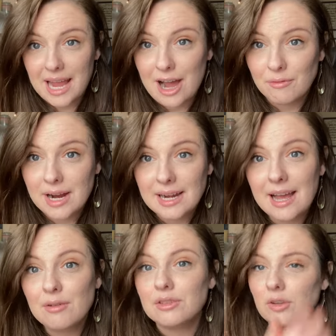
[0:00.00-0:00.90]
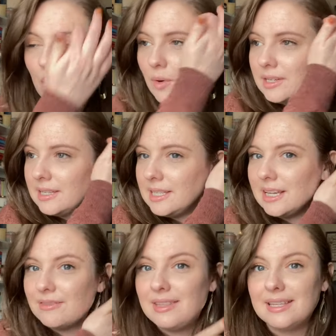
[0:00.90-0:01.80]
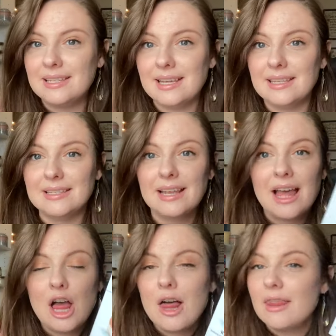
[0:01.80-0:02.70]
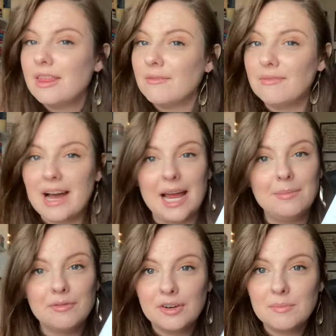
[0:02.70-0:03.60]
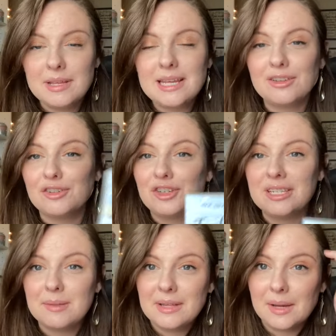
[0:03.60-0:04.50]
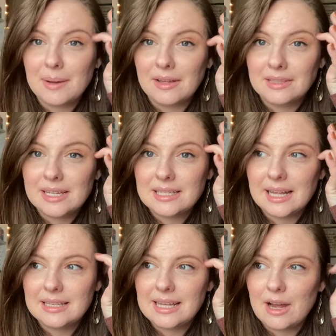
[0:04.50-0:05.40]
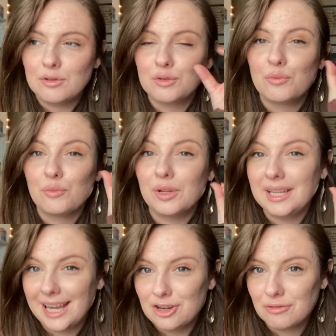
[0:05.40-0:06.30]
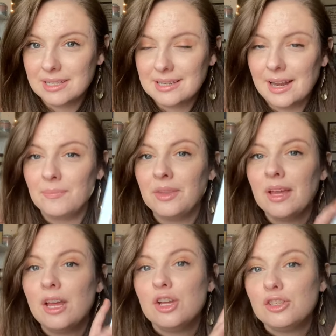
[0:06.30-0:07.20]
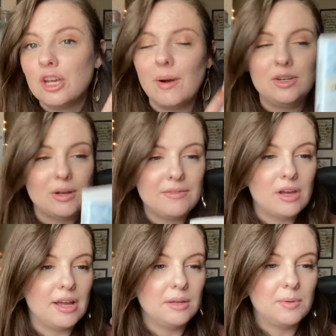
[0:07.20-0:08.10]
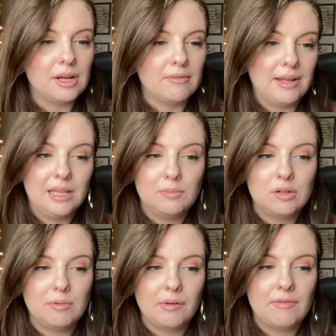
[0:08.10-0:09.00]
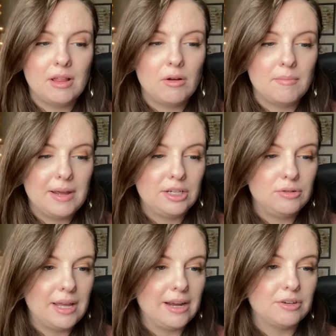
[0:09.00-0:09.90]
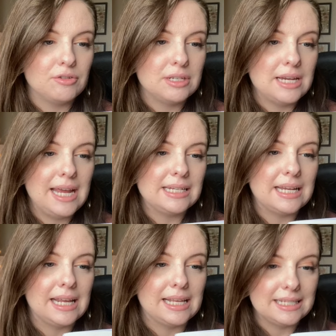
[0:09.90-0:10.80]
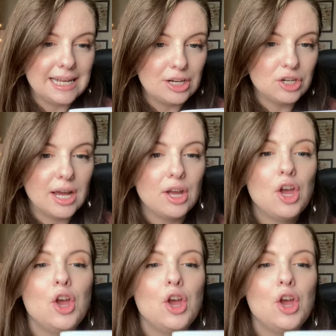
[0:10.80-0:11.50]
out right now, so I want to see if this is the vibe for me. There's just something about this that sounds really interesting. So I do have the audiobook available, but we follow our main two characters, Nate and Anastasia,